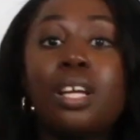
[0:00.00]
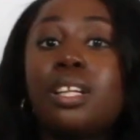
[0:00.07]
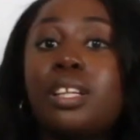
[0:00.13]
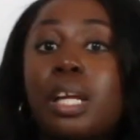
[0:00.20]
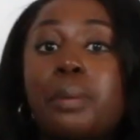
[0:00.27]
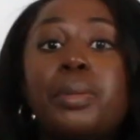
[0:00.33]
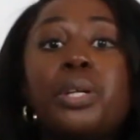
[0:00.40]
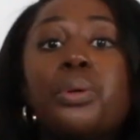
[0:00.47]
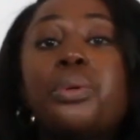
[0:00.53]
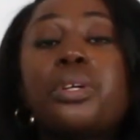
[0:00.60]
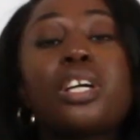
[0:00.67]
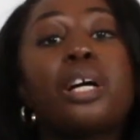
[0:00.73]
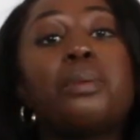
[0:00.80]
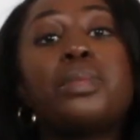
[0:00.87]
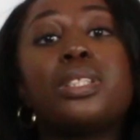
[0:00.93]
let me know in the
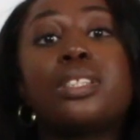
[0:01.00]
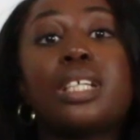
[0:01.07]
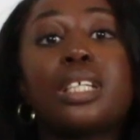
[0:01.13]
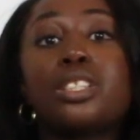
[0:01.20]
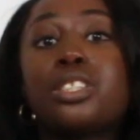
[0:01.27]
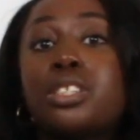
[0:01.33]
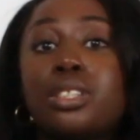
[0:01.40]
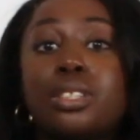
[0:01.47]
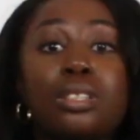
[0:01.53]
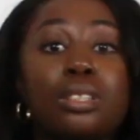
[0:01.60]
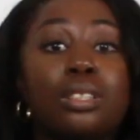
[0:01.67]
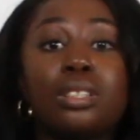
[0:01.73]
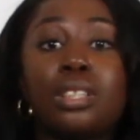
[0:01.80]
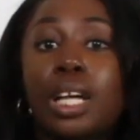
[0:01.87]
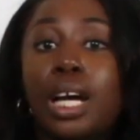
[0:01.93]
comment
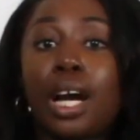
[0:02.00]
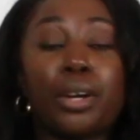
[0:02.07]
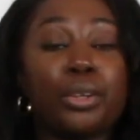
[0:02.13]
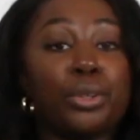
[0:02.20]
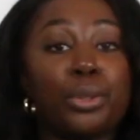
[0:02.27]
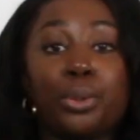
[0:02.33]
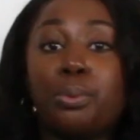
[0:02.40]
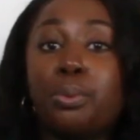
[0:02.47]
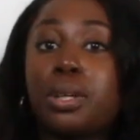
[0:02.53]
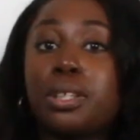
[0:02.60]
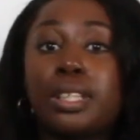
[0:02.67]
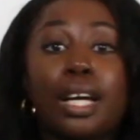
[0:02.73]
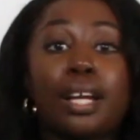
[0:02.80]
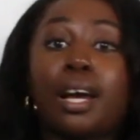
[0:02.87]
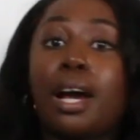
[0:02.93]
section how you work
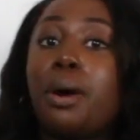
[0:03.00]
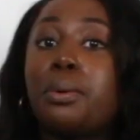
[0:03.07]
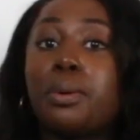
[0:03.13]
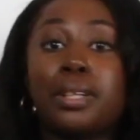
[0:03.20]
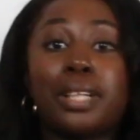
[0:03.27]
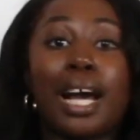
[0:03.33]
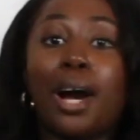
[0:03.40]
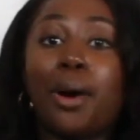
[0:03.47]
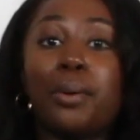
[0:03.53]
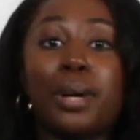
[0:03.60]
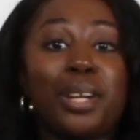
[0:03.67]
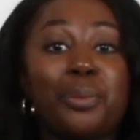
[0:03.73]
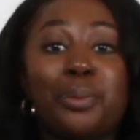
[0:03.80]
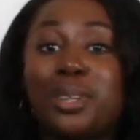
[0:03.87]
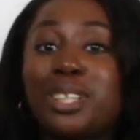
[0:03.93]
that out and how
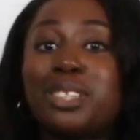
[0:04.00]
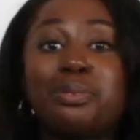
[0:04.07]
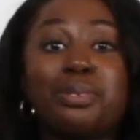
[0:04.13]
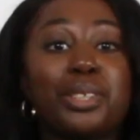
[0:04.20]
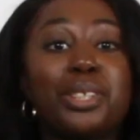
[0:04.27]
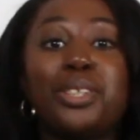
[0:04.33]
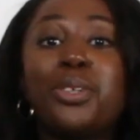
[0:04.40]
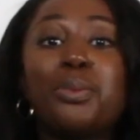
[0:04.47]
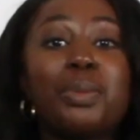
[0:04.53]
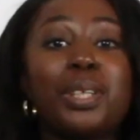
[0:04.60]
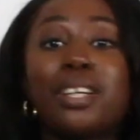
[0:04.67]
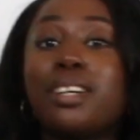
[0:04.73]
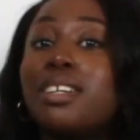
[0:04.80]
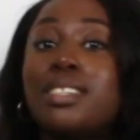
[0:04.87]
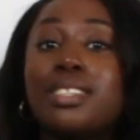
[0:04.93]
it works for you,
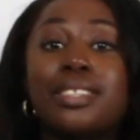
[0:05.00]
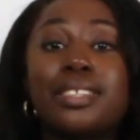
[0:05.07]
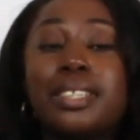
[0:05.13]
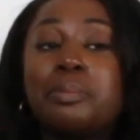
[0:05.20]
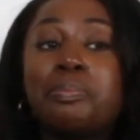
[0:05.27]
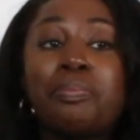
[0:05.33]
because